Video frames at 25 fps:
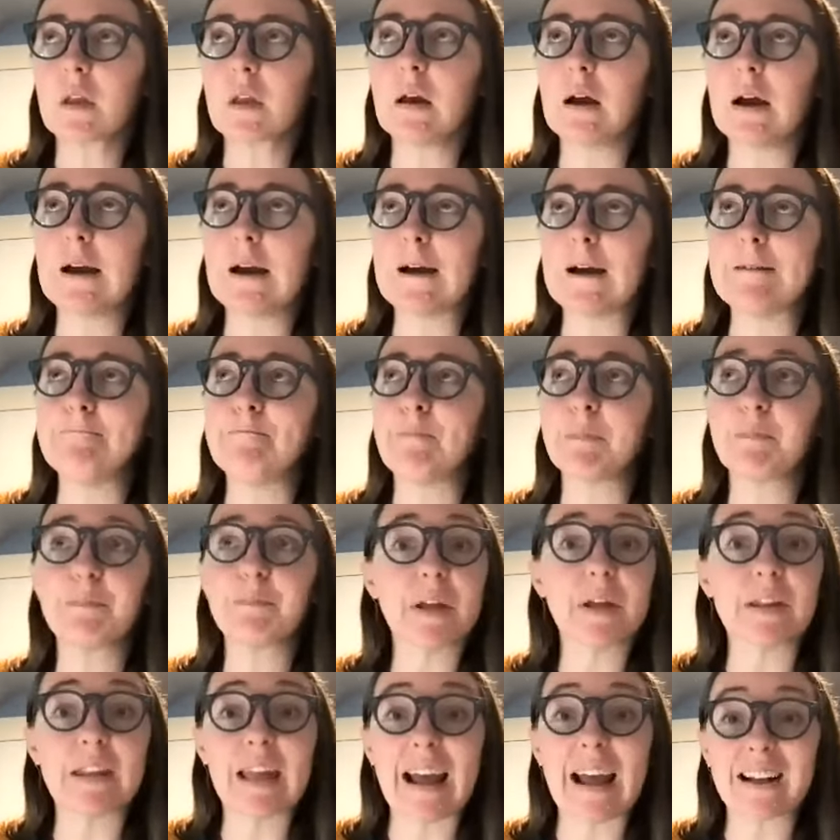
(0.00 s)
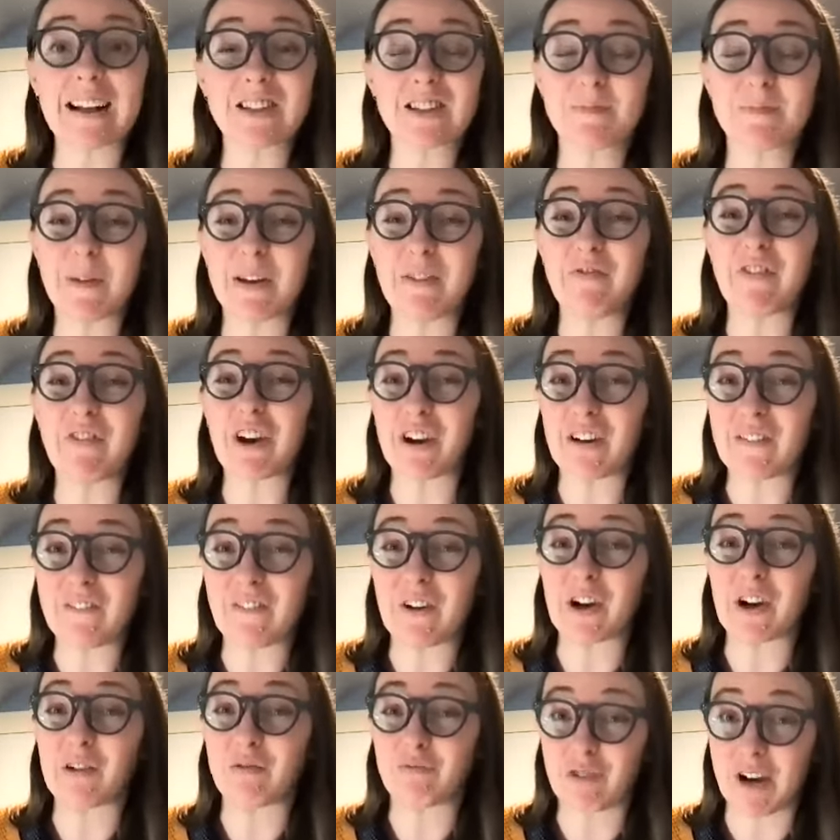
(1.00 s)
Um, but that's been very,
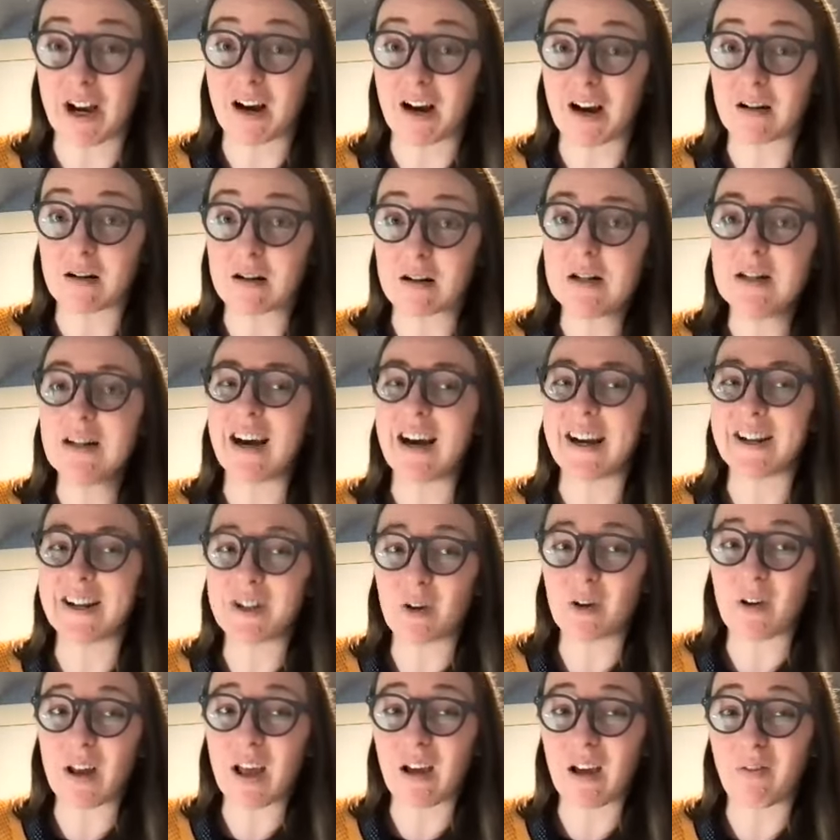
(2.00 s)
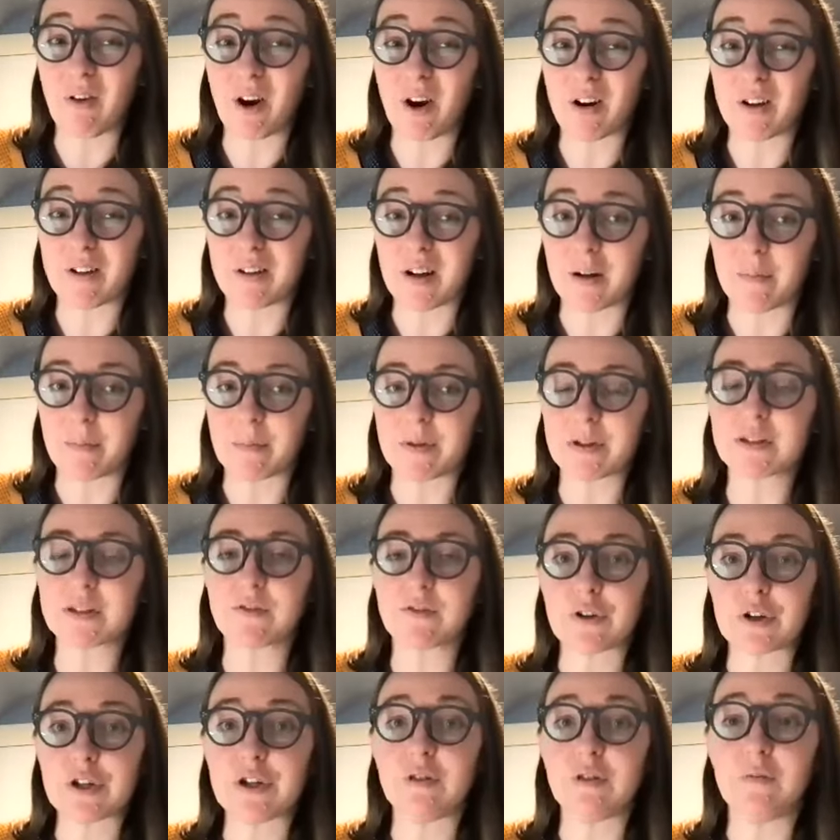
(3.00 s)
very rare. I don't have hard numbers
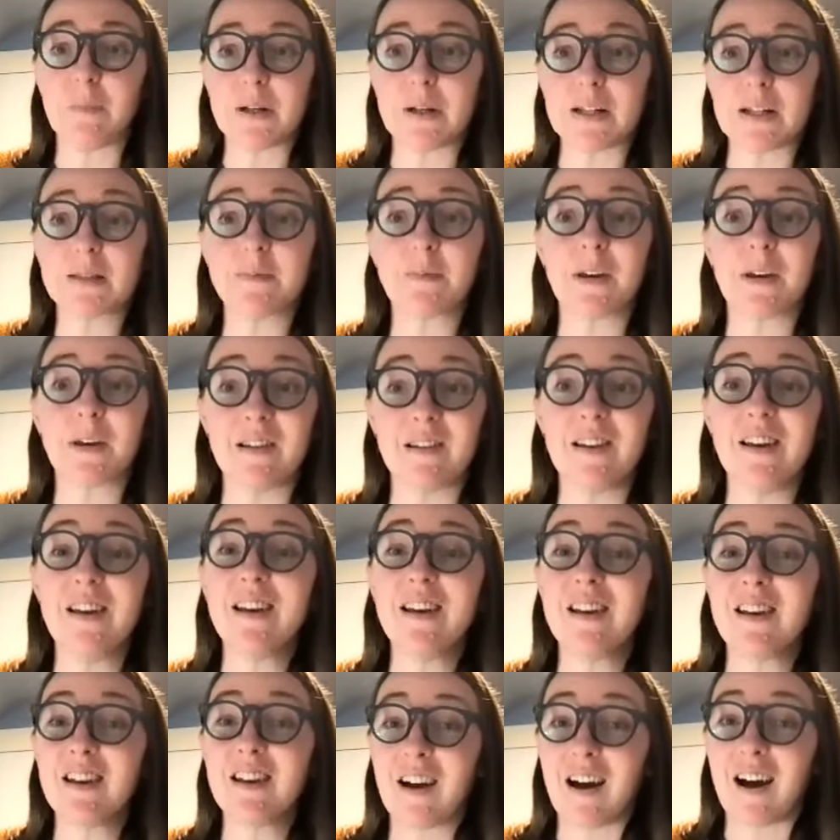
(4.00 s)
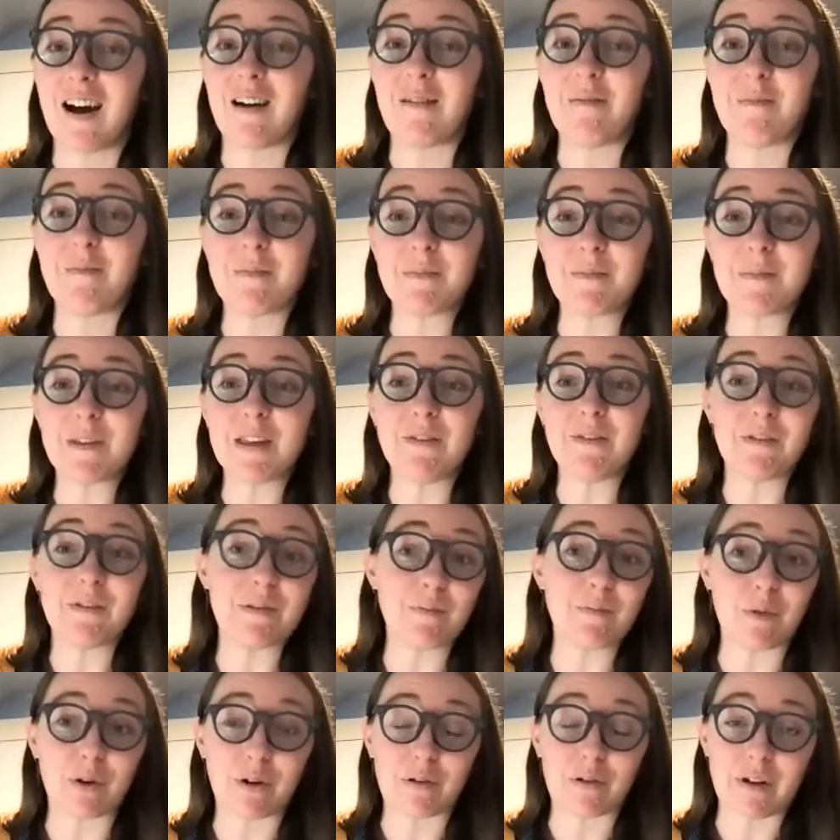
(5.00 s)
for you, but it's been um, even
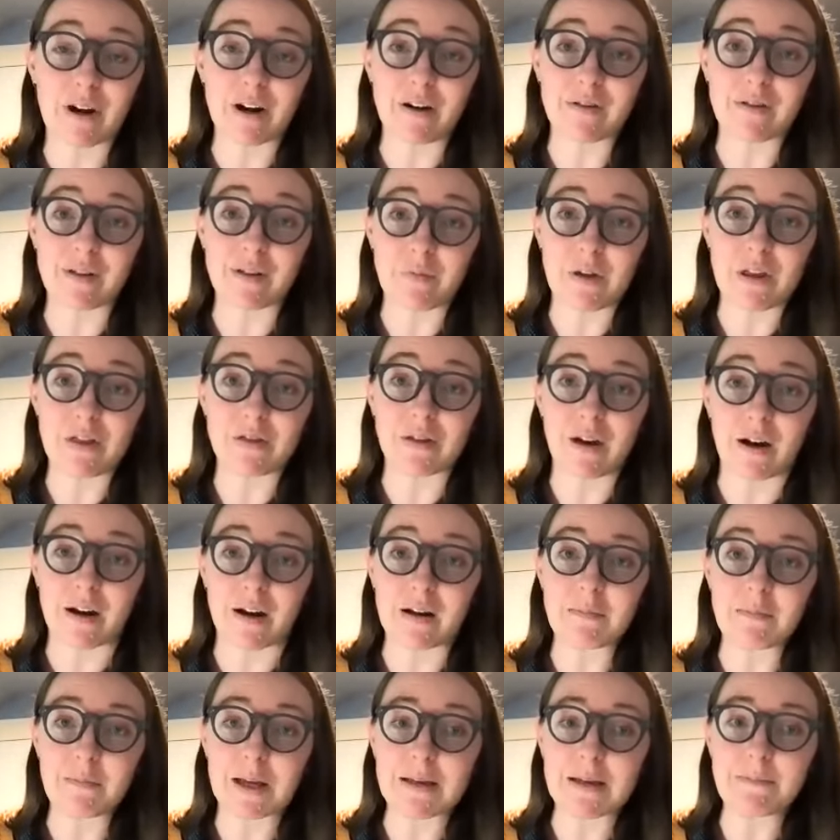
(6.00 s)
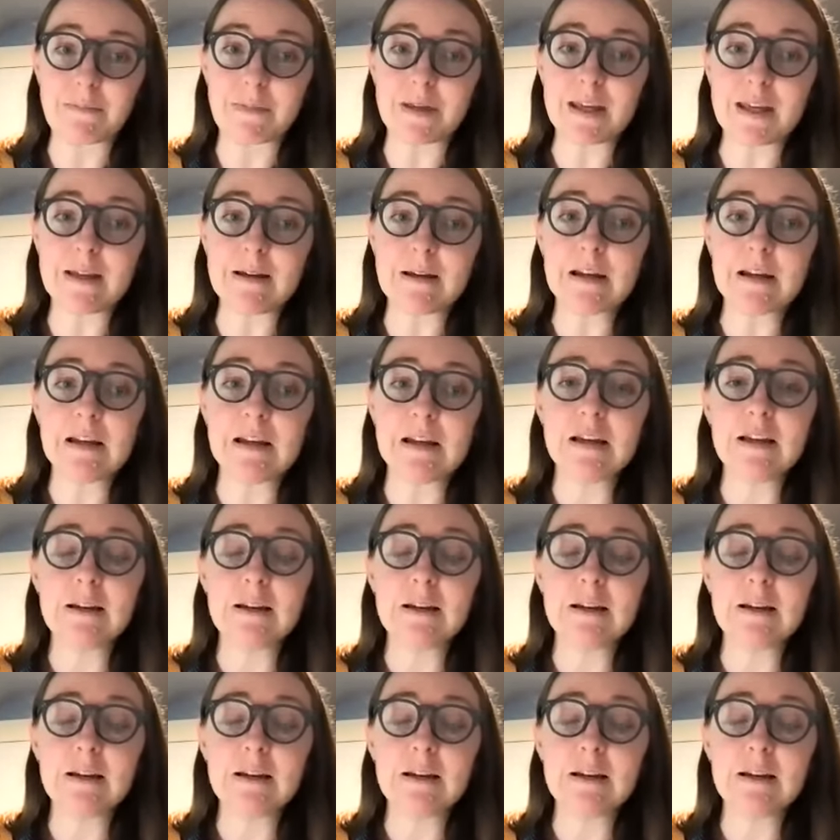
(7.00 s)
more rare than we thought it might be.